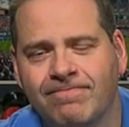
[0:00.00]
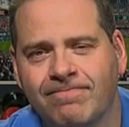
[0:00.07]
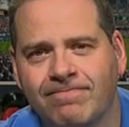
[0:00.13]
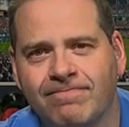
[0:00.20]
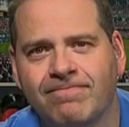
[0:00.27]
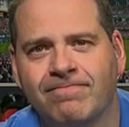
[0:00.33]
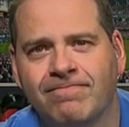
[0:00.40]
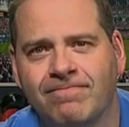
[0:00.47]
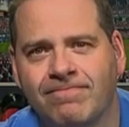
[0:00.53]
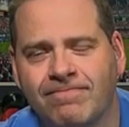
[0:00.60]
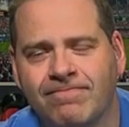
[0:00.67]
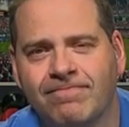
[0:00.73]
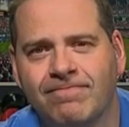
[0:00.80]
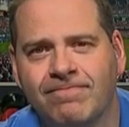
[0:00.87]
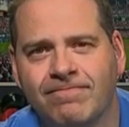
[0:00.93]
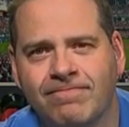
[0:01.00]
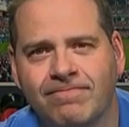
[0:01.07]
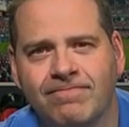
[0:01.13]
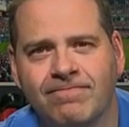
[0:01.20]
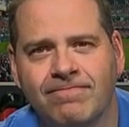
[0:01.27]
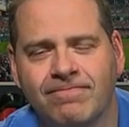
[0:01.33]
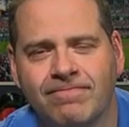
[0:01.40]

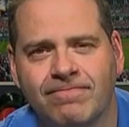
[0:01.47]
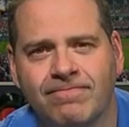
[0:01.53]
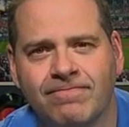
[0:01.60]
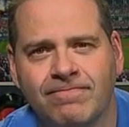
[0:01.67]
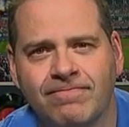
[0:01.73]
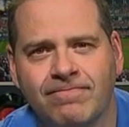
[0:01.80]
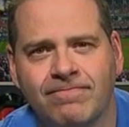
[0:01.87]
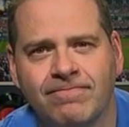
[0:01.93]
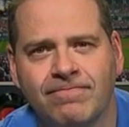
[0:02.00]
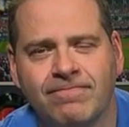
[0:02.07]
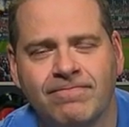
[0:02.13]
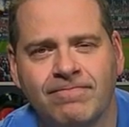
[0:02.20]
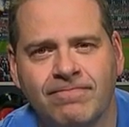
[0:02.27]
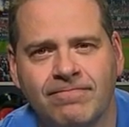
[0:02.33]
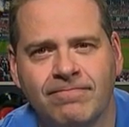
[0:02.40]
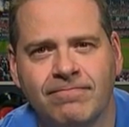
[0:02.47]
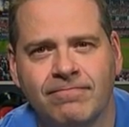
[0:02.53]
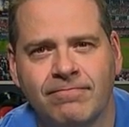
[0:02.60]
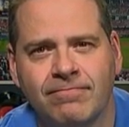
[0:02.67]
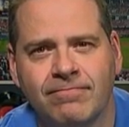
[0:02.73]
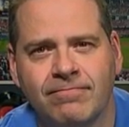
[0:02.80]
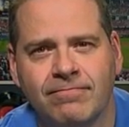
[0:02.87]

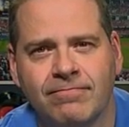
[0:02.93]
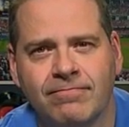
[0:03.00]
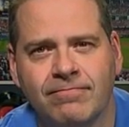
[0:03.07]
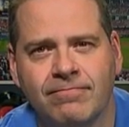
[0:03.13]
(silent)